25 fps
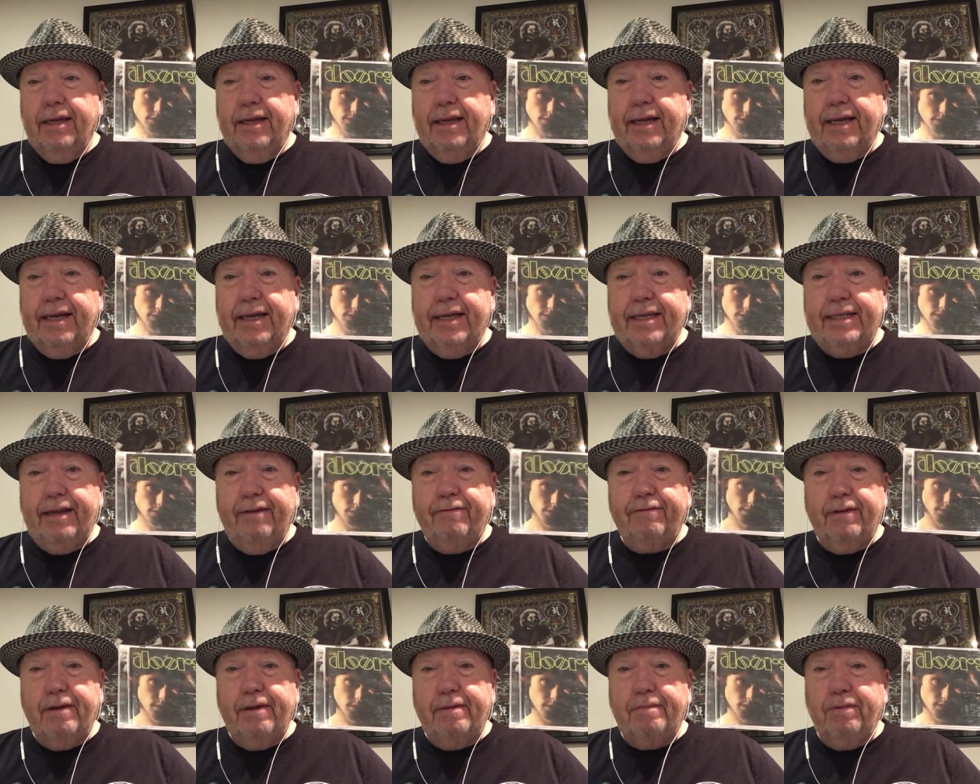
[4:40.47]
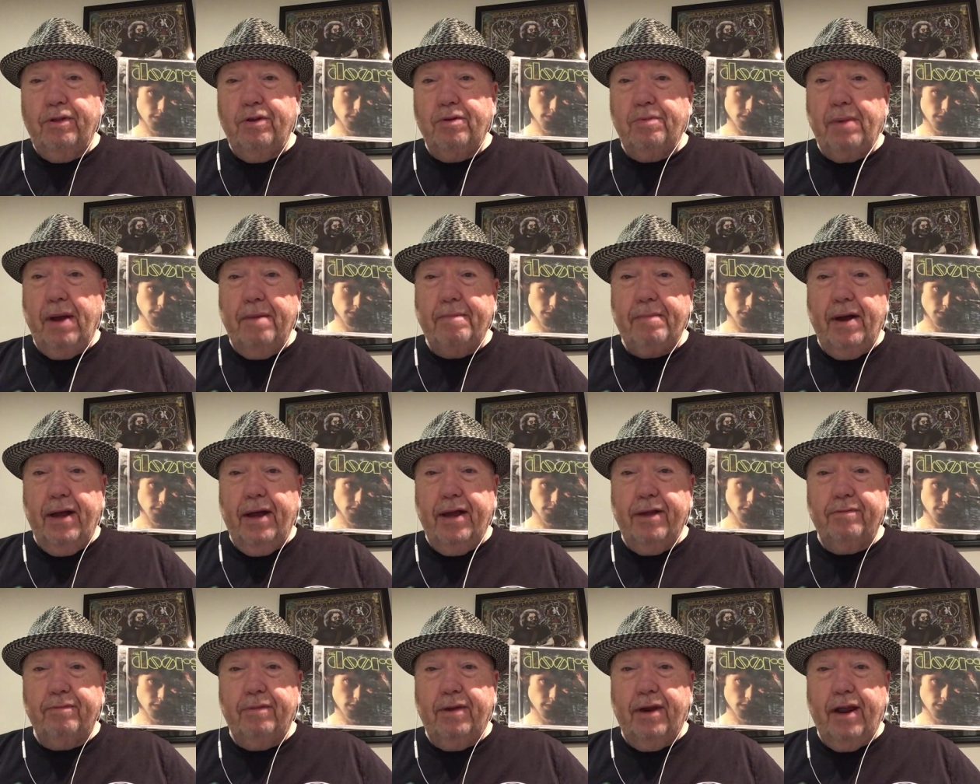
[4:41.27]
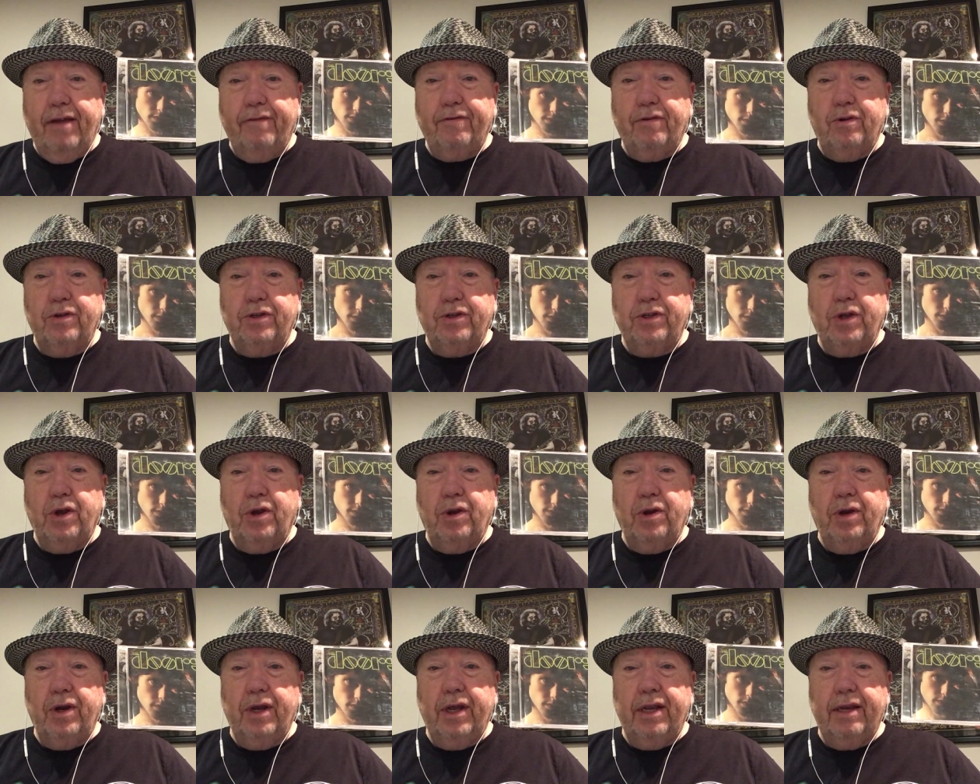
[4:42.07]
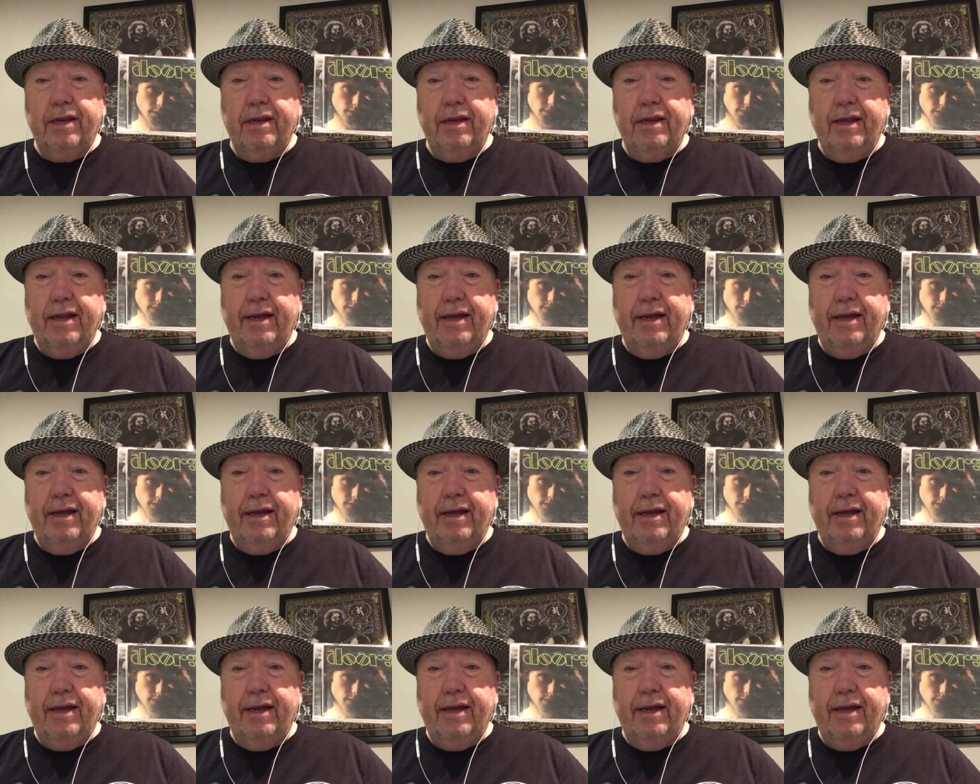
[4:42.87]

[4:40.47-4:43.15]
Uh, definitely blew my mind when I first heard it.